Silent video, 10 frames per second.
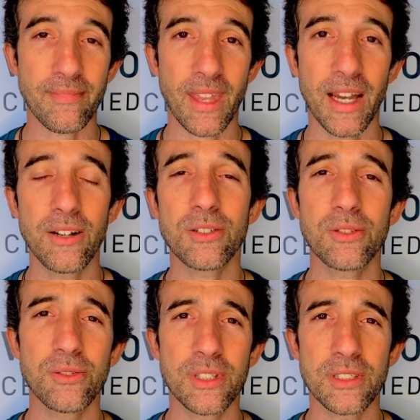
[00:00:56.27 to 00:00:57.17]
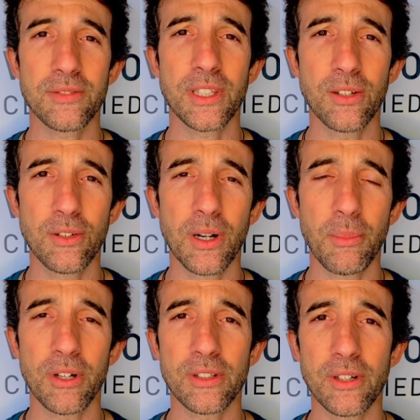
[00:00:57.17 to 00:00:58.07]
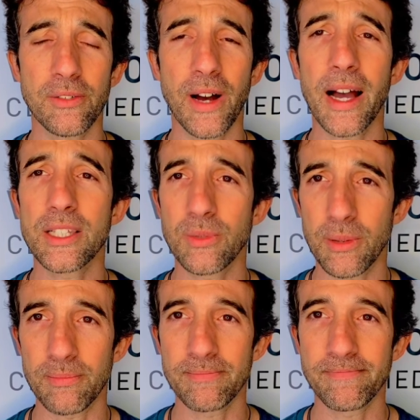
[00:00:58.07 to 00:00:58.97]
I also do this video about of ice swim.